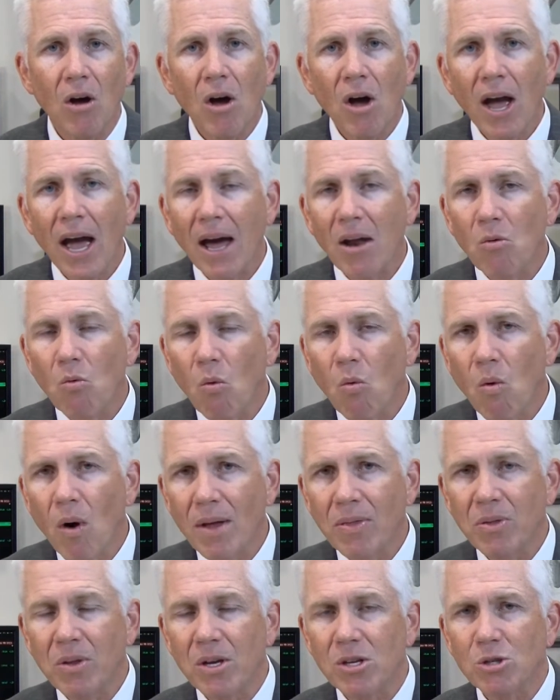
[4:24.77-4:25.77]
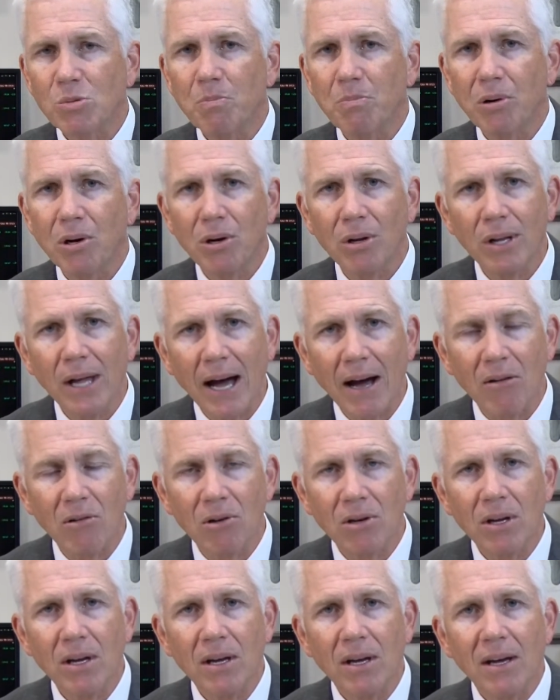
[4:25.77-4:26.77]
and what this pullout
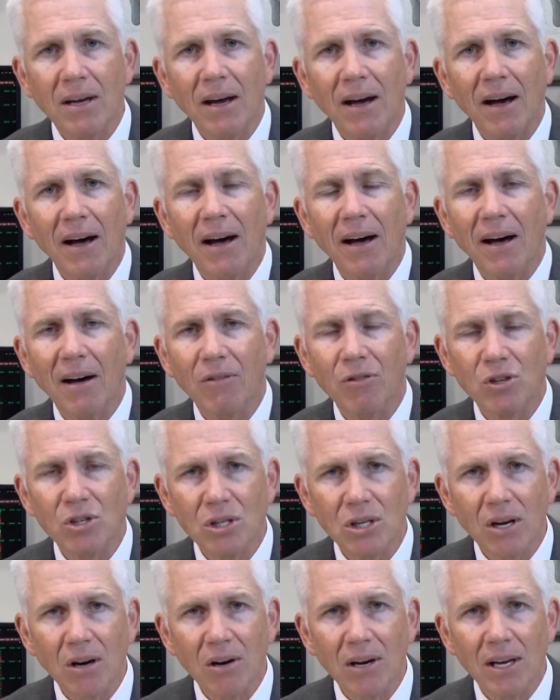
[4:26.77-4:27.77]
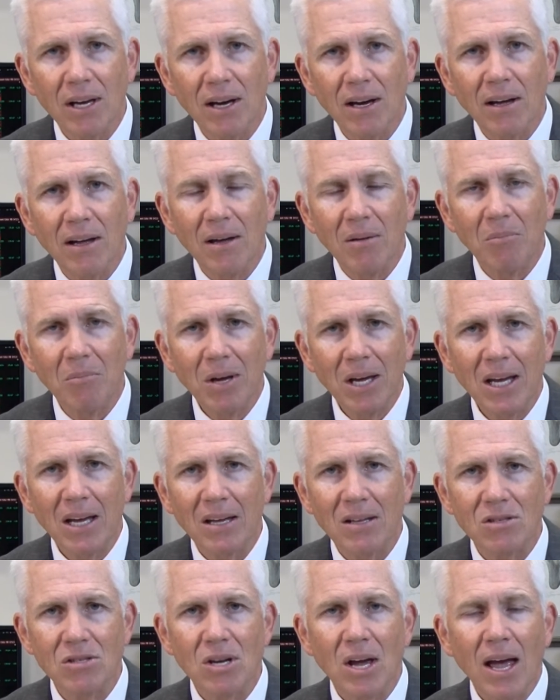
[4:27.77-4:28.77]
of Syria
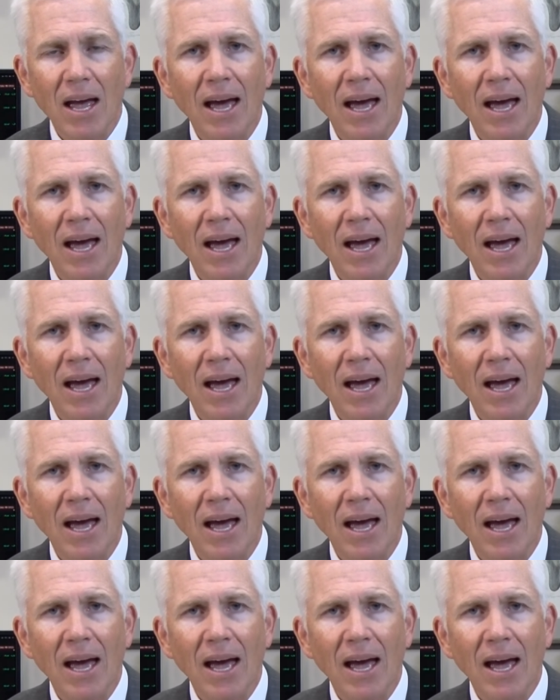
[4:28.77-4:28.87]
means,